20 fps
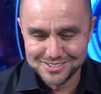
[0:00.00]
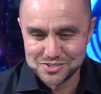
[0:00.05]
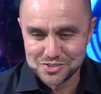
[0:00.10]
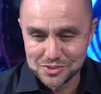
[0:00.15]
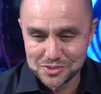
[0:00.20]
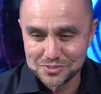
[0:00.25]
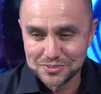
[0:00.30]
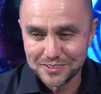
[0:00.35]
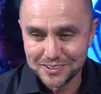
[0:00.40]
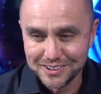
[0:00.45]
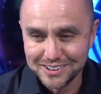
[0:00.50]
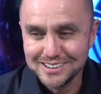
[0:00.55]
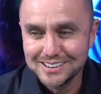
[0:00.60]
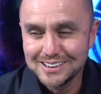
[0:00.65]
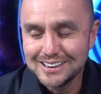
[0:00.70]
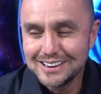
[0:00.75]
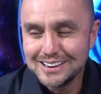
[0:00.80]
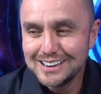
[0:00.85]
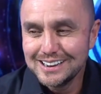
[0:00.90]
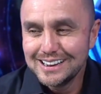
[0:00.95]
truthfully.
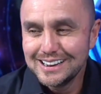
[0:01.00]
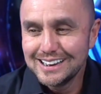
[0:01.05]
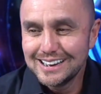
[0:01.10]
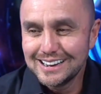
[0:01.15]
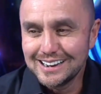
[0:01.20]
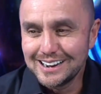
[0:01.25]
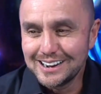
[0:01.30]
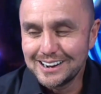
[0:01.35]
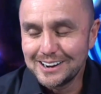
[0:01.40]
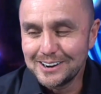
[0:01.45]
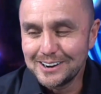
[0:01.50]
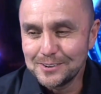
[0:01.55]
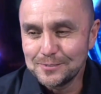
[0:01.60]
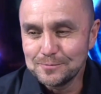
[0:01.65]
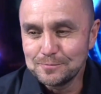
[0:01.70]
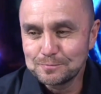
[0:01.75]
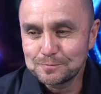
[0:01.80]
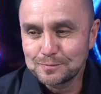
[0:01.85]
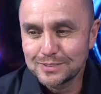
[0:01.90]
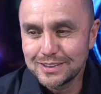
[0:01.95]

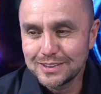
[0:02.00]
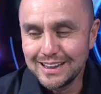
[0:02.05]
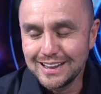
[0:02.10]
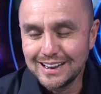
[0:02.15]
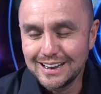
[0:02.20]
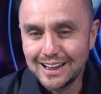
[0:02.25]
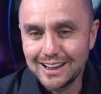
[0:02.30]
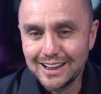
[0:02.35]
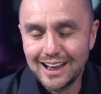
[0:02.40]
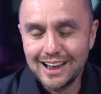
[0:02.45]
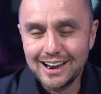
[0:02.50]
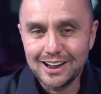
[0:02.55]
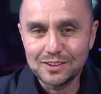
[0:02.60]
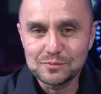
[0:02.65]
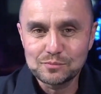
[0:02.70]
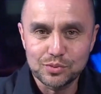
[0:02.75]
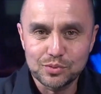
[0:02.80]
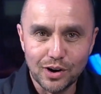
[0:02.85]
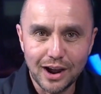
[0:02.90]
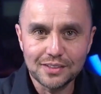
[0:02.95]
Um, and I, I
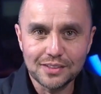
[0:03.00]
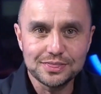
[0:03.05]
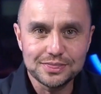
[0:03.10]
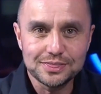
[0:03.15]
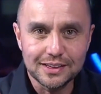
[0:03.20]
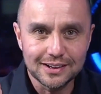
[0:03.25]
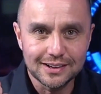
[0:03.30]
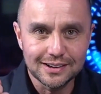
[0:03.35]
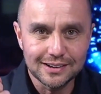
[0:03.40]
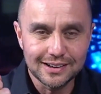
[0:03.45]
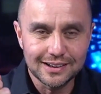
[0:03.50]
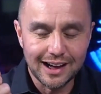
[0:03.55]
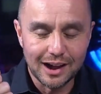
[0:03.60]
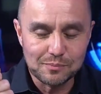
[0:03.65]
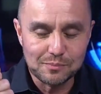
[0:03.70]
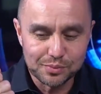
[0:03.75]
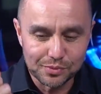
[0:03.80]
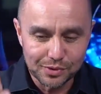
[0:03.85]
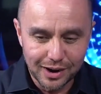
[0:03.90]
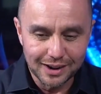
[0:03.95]
brought the I
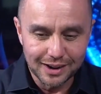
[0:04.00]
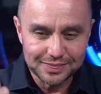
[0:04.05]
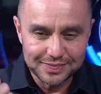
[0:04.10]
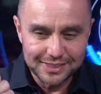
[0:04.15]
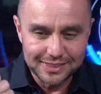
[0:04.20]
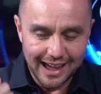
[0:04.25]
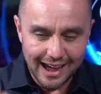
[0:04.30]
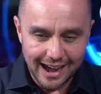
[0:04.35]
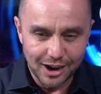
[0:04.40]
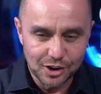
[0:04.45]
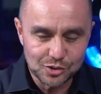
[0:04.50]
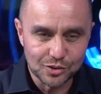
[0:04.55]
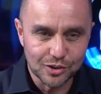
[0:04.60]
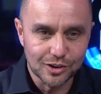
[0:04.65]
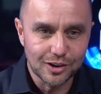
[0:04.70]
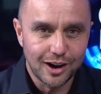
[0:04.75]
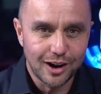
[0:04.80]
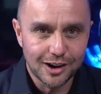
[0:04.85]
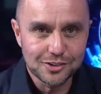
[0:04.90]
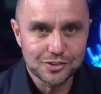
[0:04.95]
brought the actual
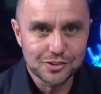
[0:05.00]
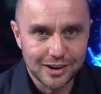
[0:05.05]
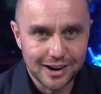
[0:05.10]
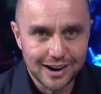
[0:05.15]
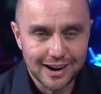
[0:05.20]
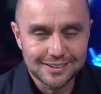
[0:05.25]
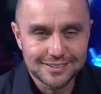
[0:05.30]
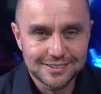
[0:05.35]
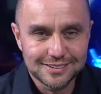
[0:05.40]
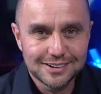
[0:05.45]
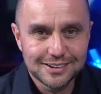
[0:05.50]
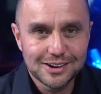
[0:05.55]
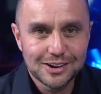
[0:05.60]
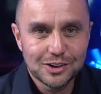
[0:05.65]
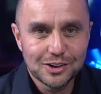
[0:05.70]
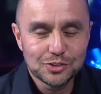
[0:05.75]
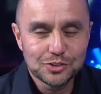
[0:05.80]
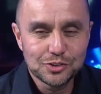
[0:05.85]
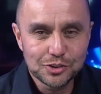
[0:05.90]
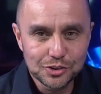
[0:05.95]
contract
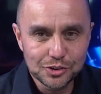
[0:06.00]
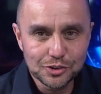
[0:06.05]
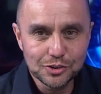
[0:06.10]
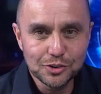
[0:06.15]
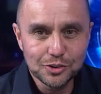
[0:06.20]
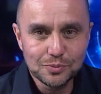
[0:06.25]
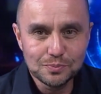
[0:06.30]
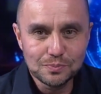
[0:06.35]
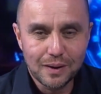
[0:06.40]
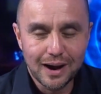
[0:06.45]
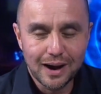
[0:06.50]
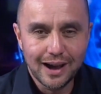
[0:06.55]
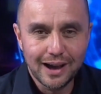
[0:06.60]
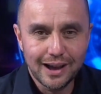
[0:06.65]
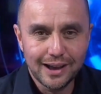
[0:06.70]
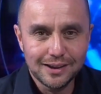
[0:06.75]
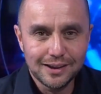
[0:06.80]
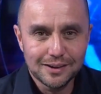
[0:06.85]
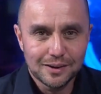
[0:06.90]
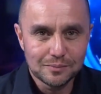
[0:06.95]
to
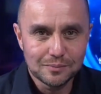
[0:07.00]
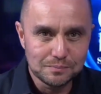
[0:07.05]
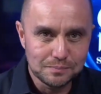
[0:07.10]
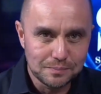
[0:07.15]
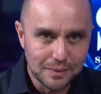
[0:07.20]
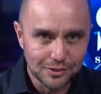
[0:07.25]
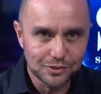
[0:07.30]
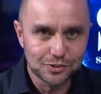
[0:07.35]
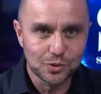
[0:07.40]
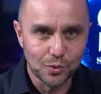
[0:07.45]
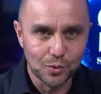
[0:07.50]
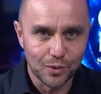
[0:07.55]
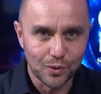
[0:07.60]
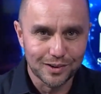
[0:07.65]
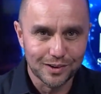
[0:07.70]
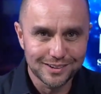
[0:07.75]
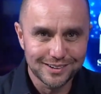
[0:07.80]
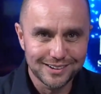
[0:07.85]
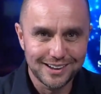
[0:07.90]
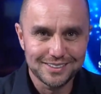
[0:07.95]
my
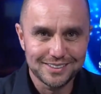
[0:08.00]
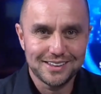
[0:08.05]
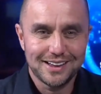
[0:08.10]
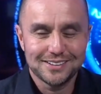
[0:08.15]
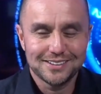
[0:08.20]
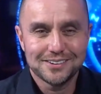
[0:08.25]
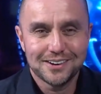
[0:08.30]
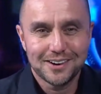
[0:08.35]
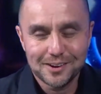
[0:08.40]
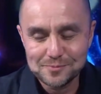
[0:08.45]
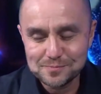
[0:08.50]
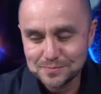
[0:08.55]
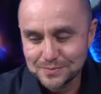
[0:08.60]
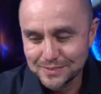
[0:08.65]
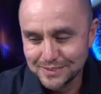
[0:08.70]
mentor at that time,